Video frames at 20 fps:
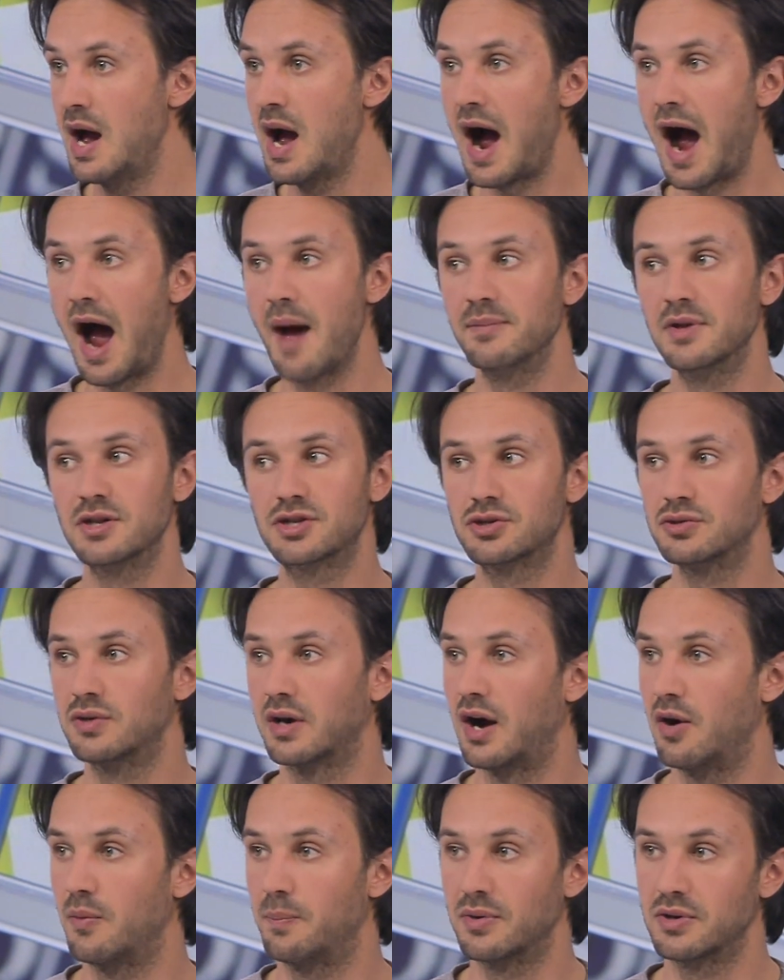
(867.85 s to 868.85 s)
I'm not sure
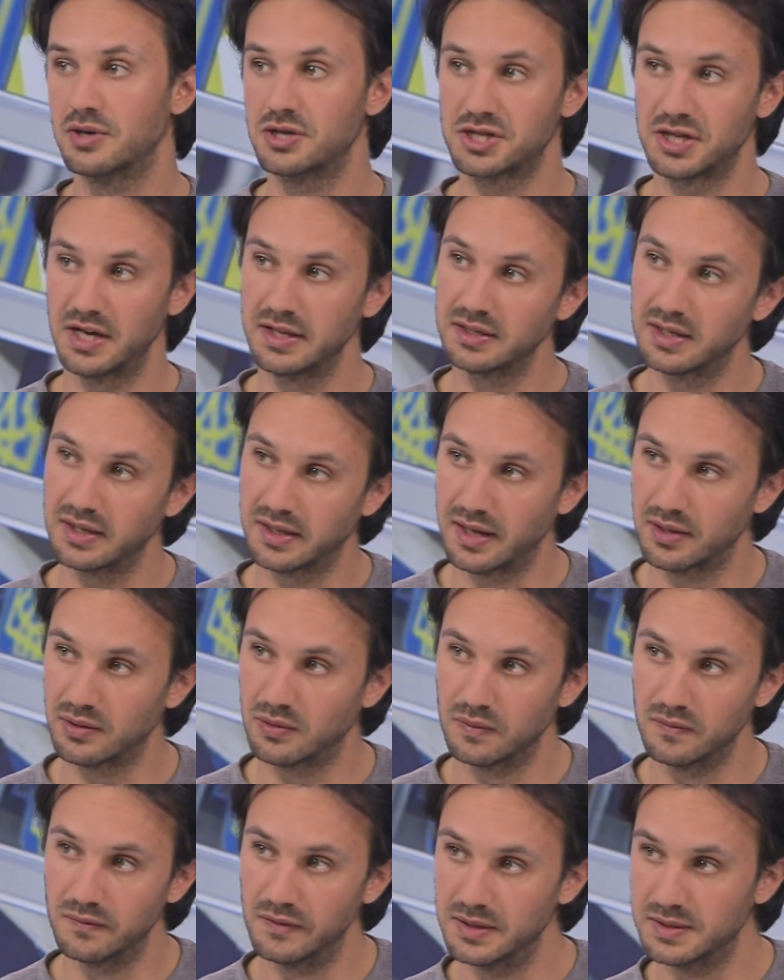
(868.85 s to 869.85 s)
how Poroshenko can
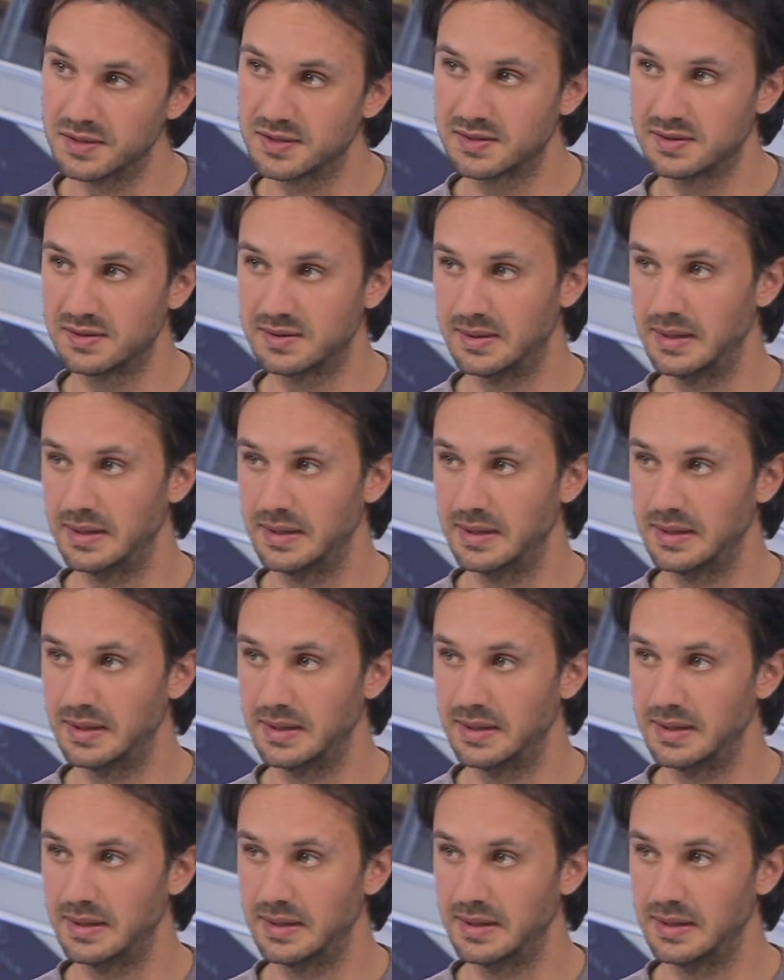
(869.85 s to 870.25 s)
convince